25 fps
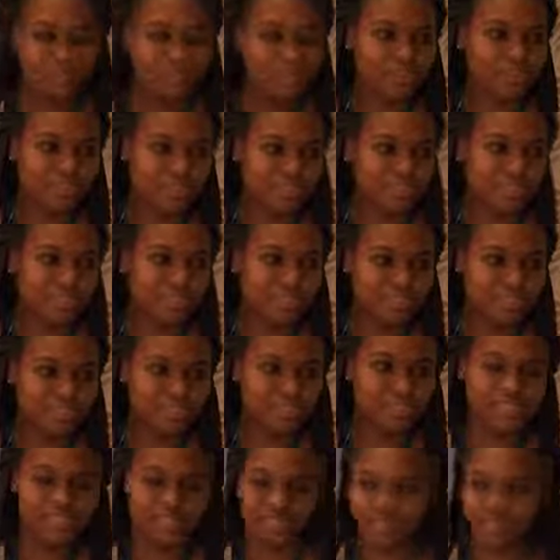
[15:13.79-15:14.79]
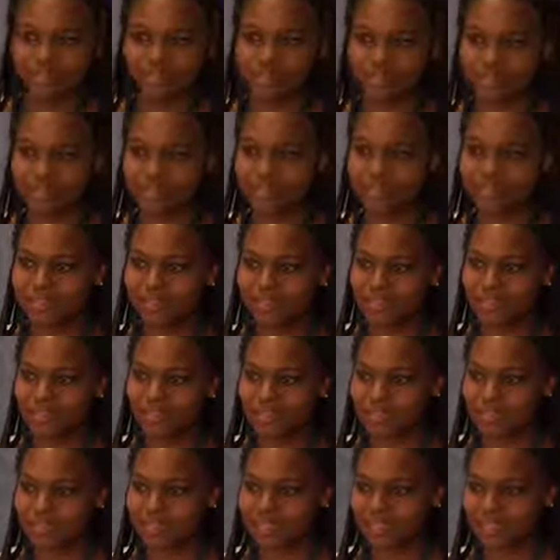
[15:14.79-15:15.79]
You're not going to send emails to
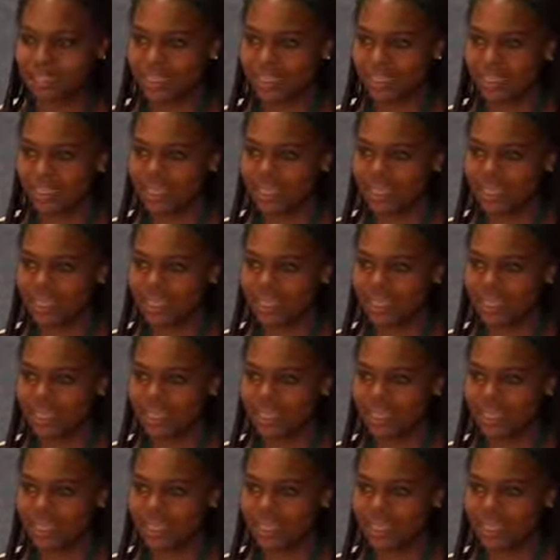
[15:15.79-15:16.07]
everybody.